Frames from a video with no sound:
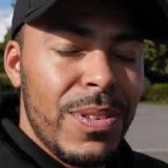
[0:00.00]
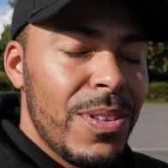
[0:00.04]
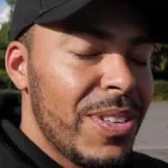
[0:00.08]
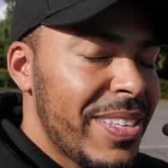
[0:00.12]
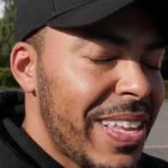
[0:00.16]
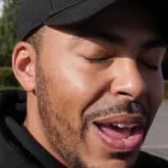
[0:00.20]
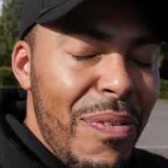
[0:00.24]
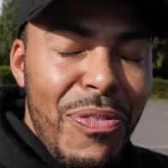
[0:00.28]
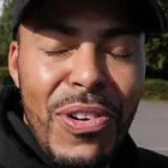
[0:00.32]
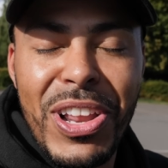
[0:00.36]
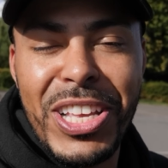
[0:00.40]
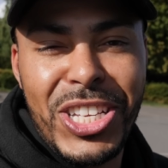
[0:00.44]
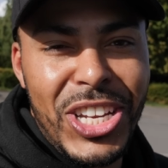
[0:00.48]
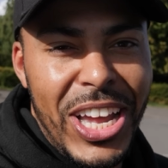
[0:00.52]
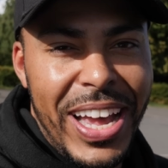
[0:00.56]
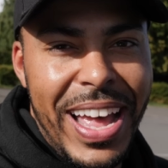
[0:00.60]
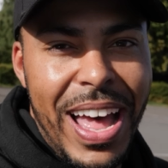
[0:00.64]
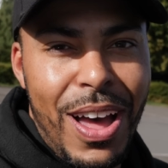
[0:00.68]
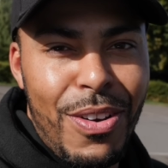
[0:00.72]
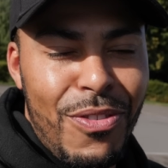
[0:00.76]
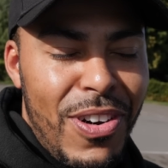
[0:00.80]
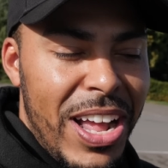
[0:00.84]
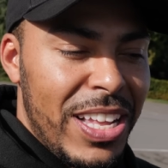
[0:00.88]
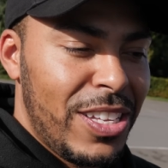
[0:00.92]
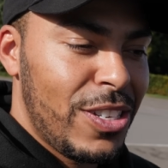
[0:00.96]
Definitely check
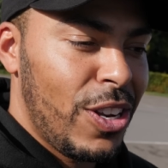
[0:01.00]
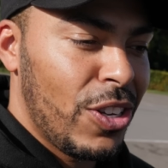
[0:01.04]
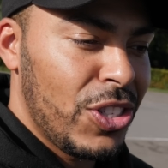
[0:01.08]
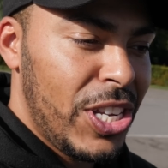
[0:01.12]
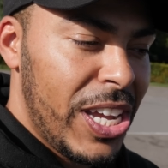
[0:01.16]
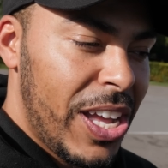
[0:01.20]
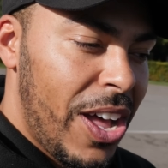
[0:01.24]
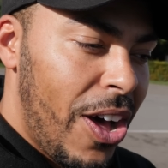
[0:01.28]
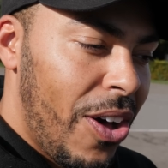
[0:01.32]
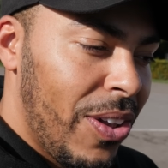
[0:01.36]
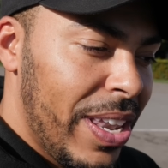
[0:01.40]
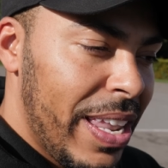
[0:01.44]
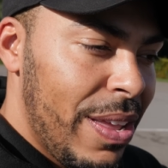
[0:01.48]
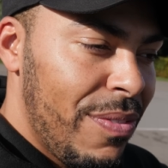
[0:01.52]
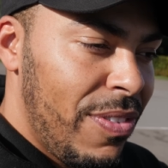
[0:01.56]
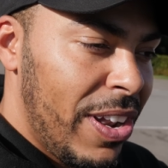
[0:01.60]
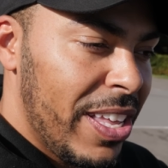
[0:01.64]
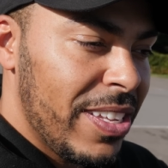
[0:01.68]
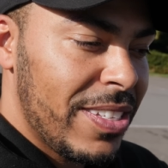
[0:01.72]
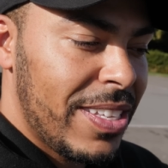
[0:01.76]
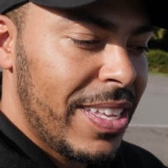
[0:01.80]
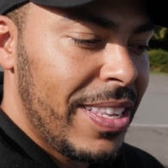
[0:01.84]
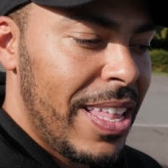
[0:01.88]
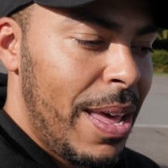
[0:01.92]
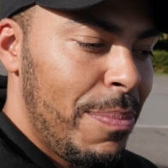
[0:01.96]
out RACELOGIC. I'll leave
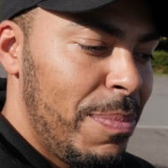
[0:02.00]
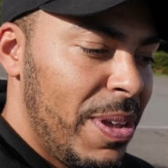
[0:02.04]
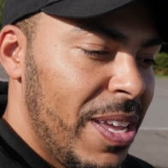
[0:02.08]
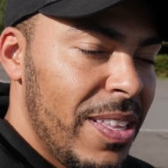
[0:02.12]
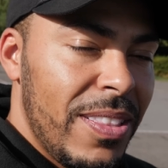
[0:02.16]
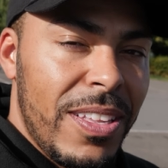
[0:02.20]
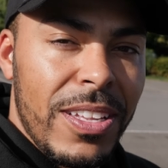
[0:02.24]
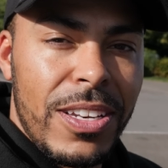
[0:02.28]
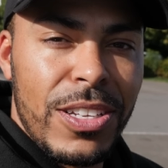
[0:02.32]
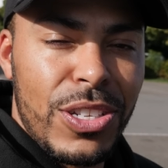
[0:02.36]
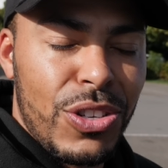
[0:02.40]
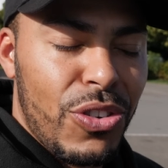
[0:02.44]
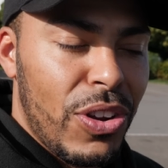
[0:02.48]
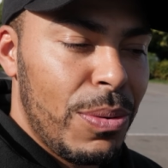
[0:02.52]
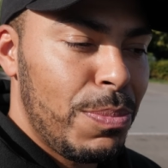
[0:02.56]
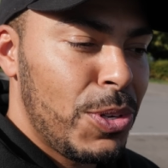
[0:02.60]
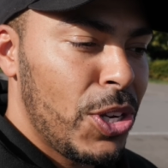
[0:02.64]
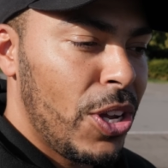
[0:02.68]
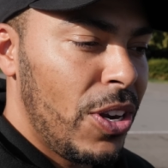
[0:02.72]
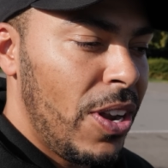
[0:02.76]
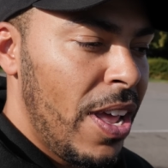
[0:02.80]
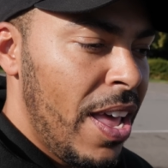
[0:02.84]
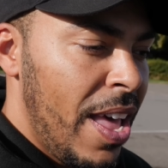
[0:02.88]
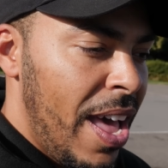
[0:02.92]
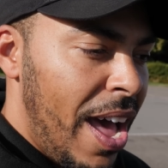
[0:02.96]
links to them in the
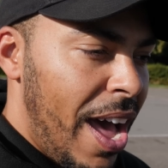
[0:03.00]
description.